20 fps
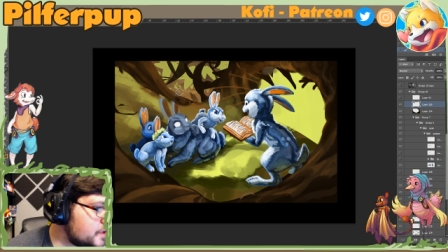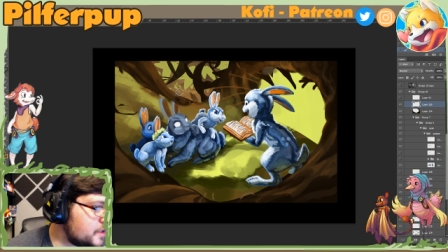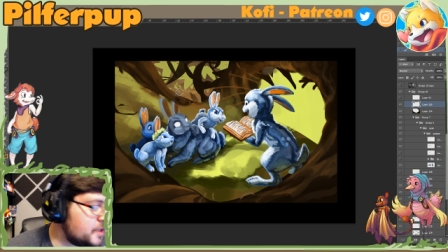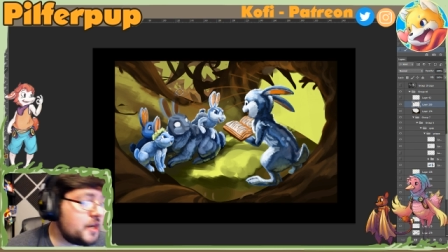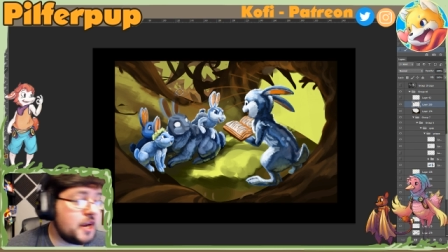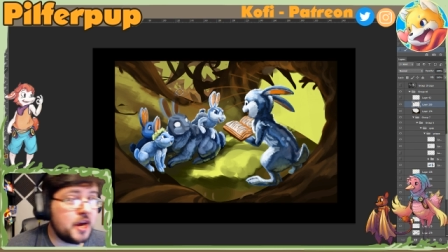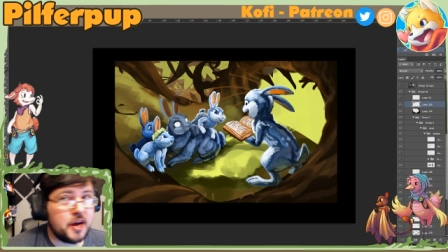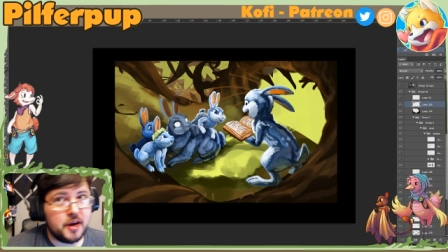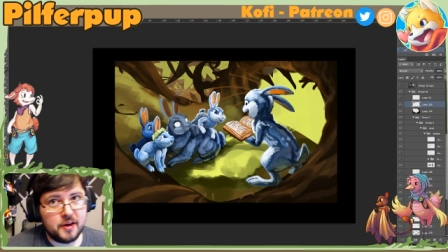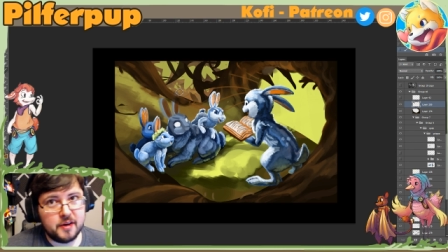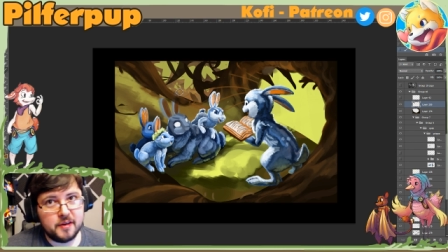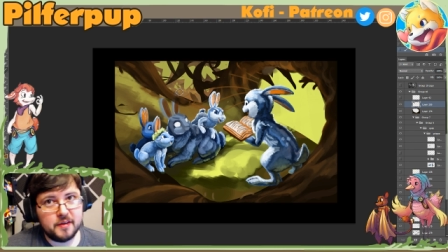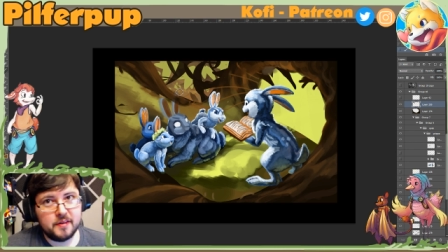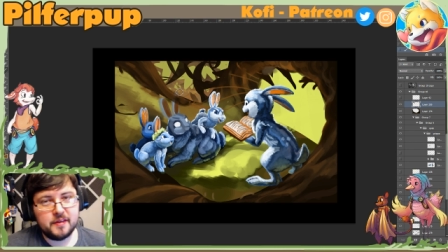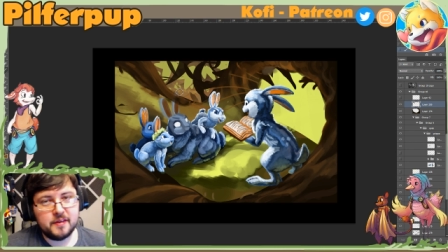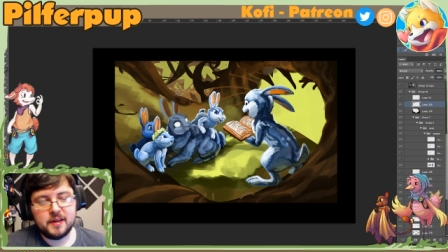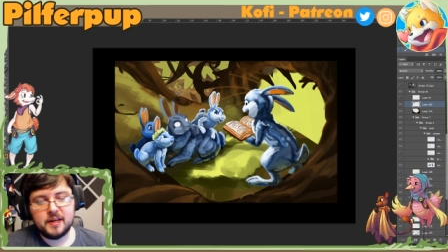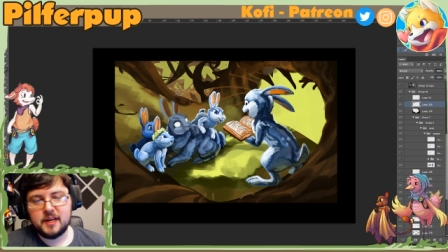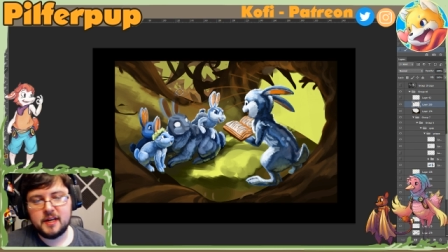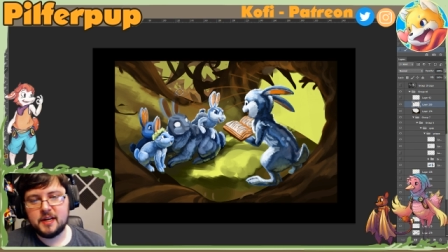No.
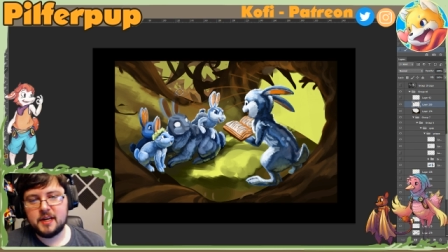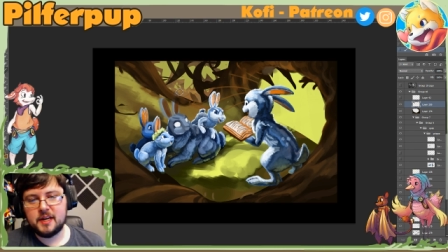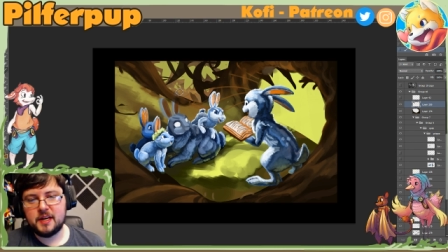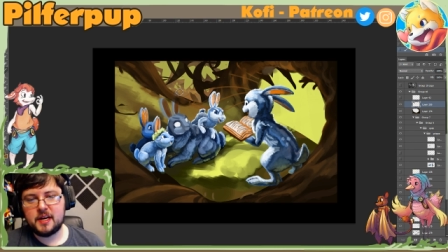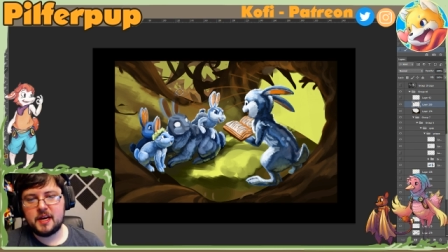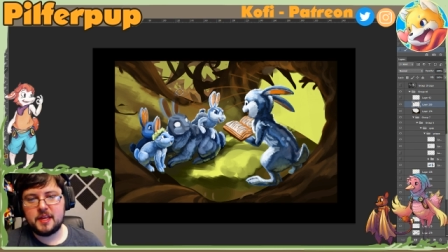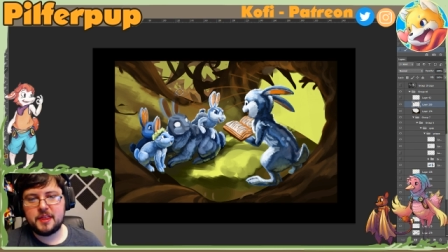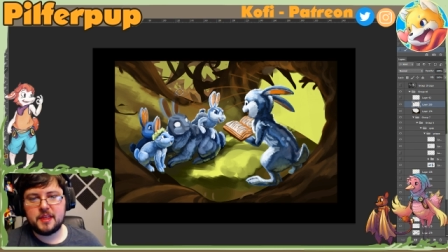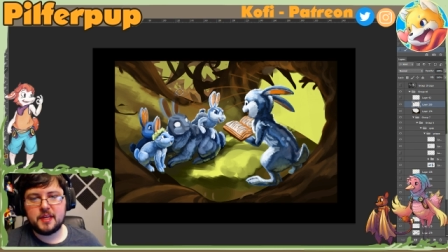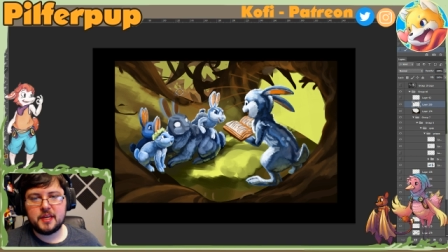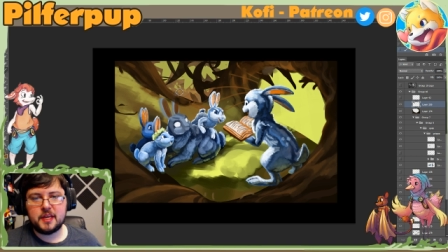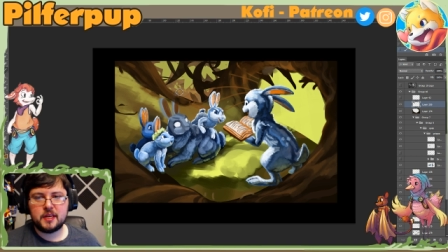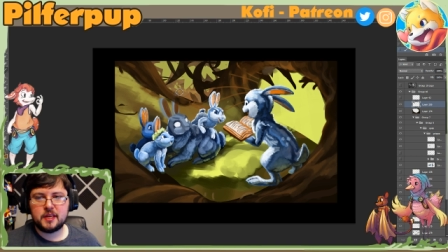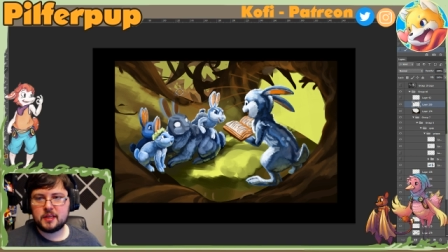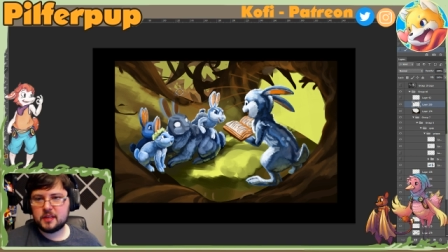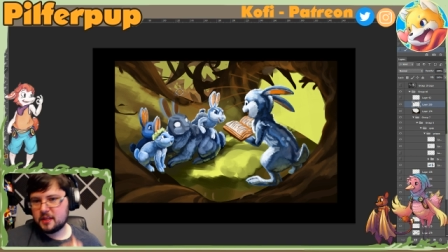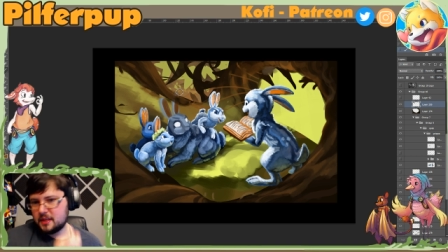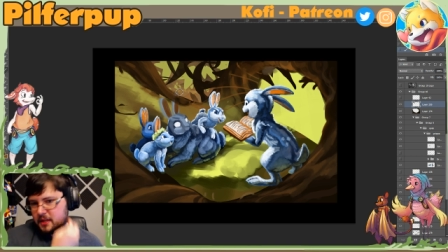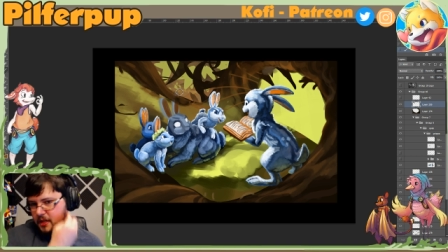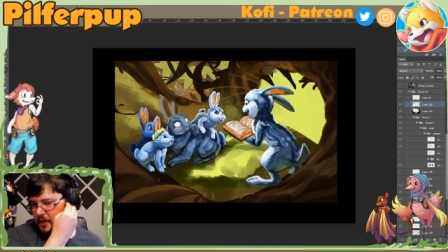I think
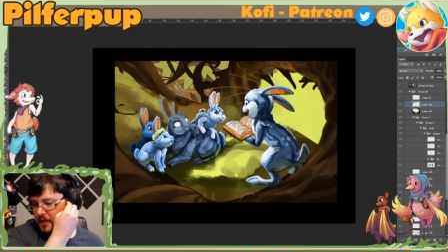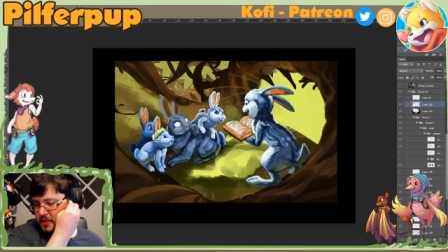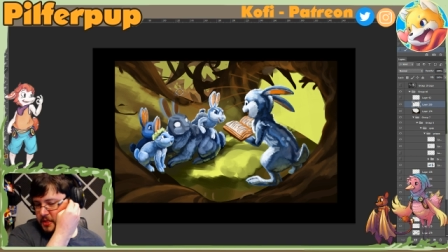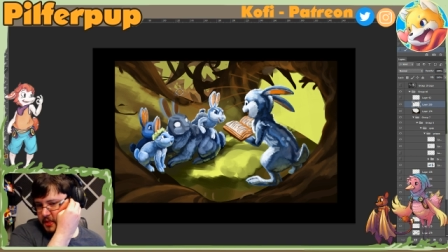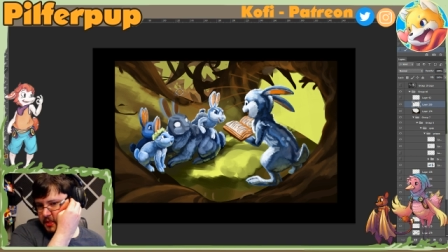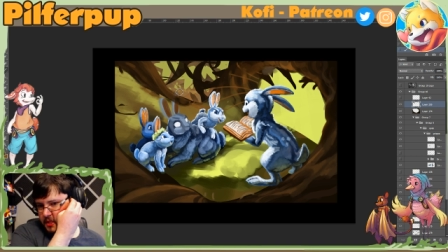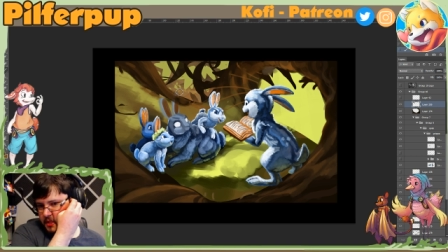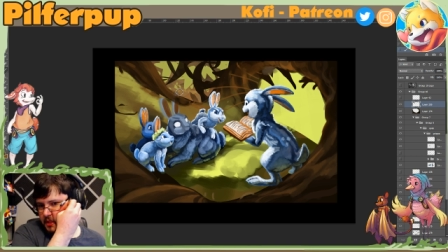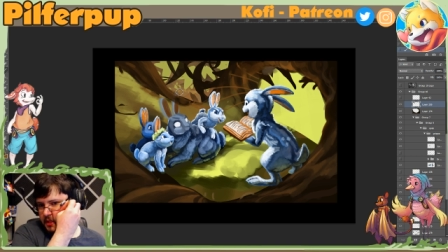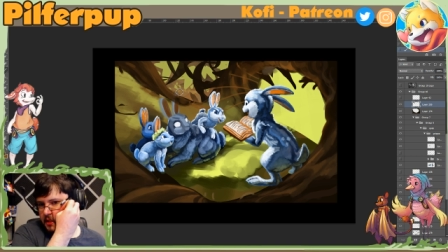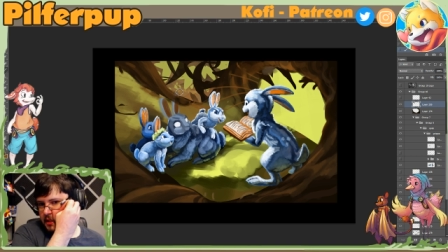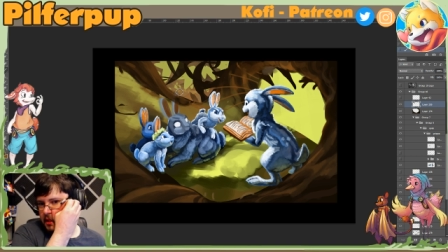it's